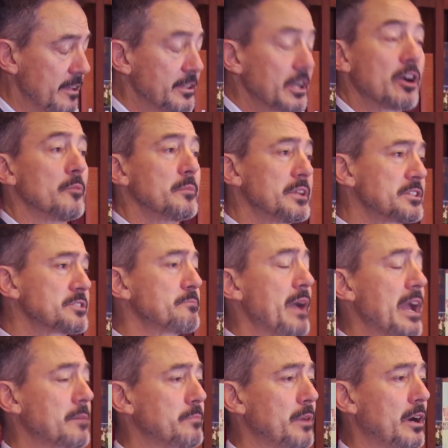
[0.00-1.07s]
communists
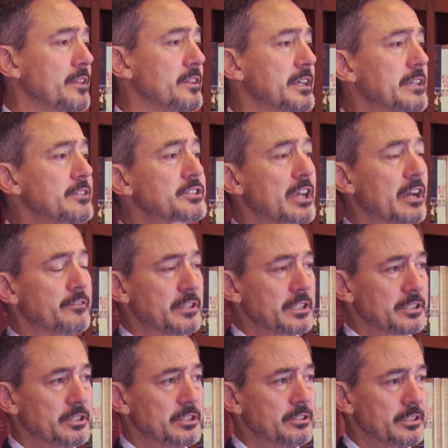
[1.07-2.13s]
backed by the Soviet
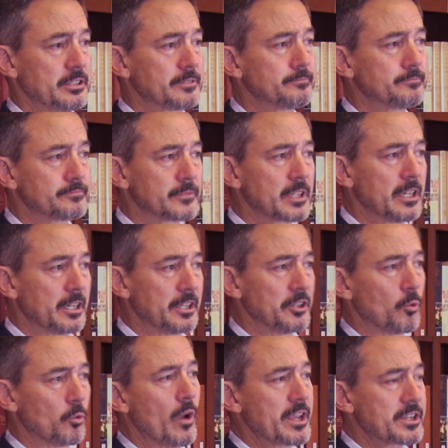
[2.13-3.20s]
Union and the
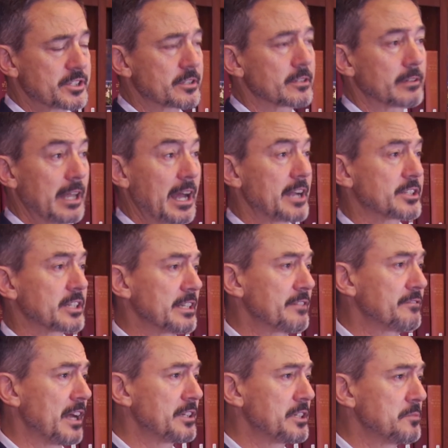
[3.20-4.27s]
West largely
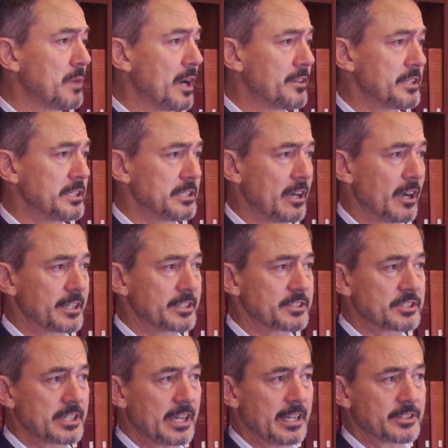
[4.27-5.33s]
funded by the United
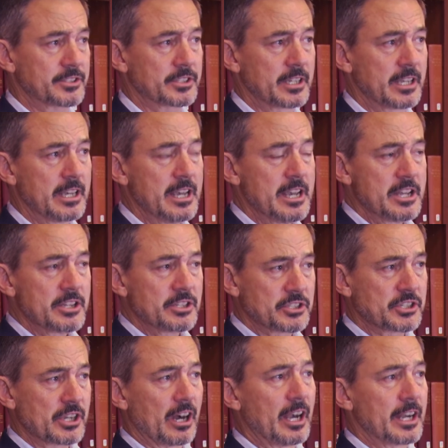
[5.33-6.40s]
States,
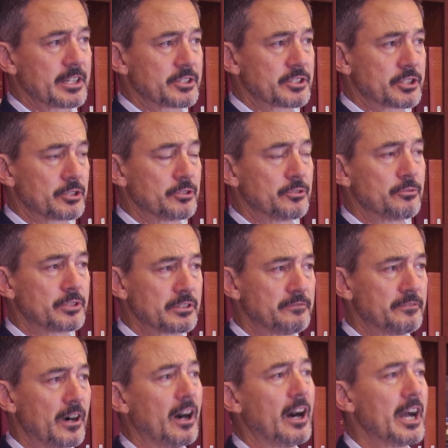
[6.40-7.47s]
decided to
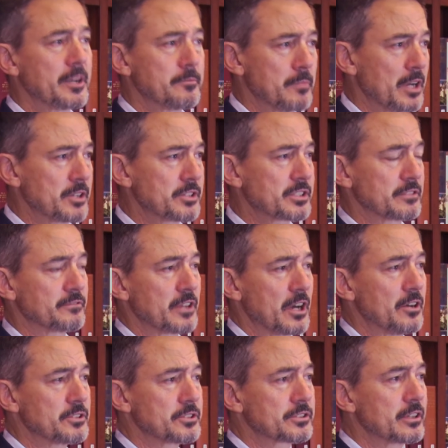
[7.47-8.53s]
divide most of
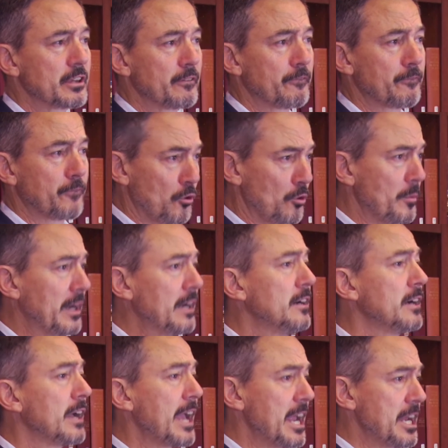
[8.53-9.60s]
those former
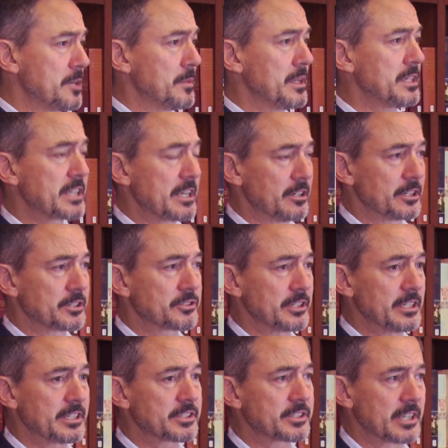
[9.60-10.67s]
enemy
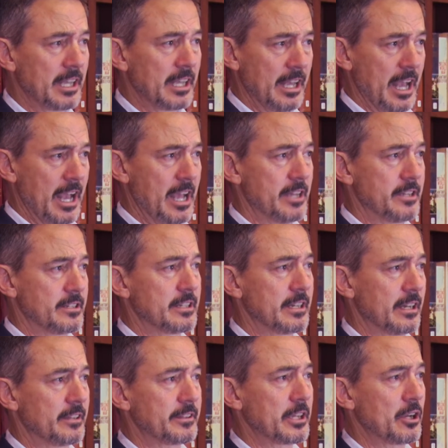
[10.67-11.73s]
territories, and
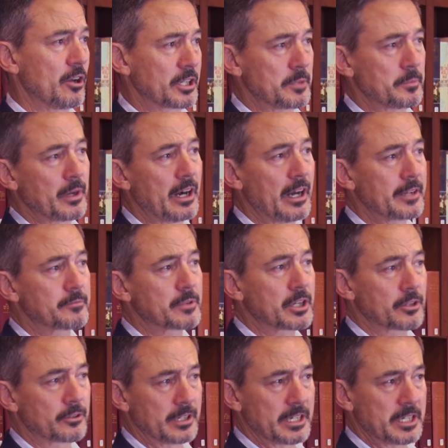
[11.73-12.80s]
the occupied
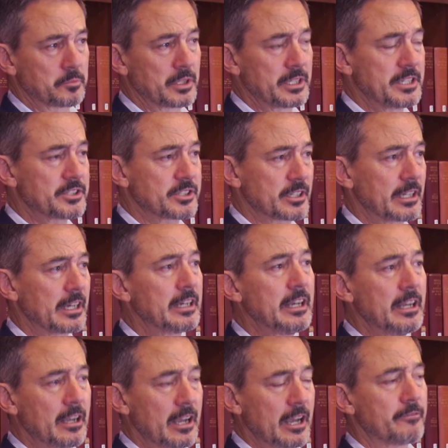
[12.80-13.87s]
Korean Peninsula
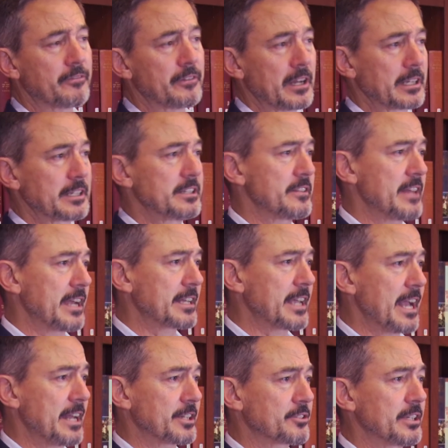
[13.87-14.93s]
fell into that
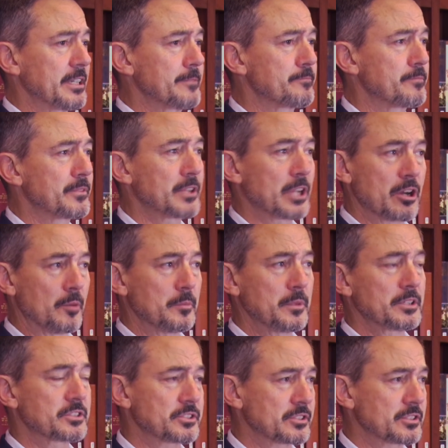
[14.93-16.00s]
category. The
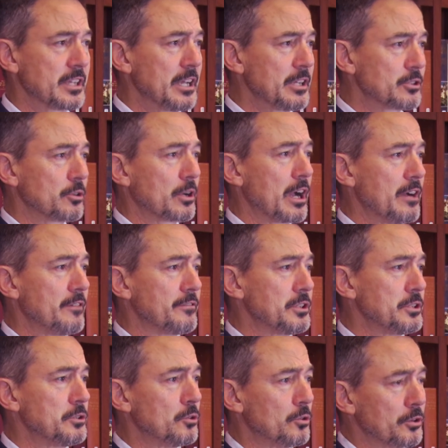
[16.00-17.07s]
communists took over the
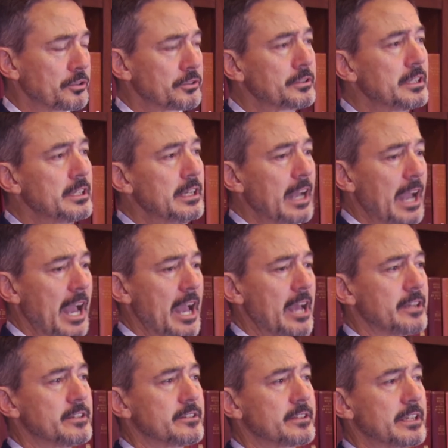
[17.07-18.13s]
north,
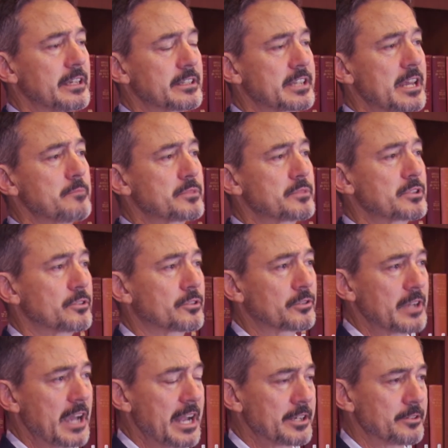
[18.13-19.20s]
and the attempt to
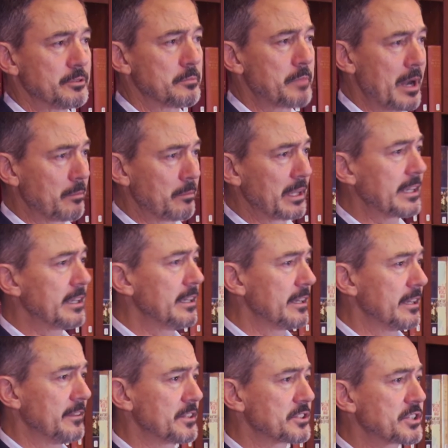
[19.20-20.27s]
create a republic
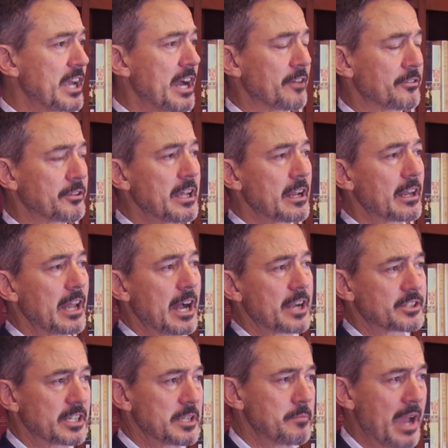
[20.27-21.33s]
in the south,
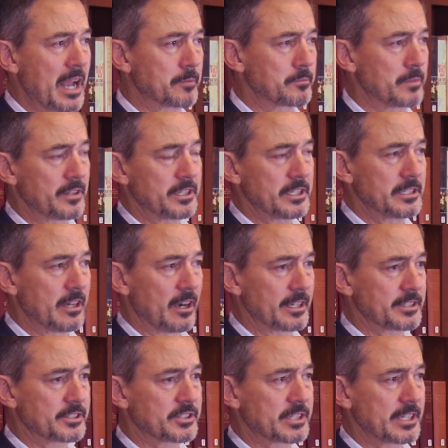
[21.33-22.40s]
largely backed by the United
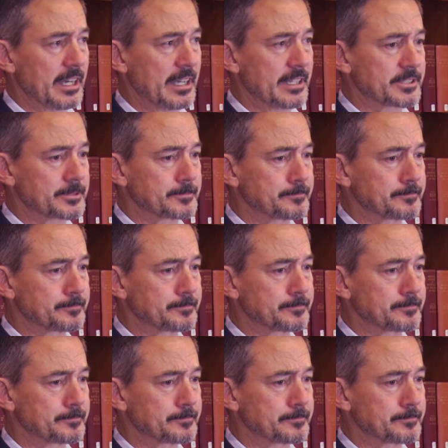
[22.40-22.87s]
States.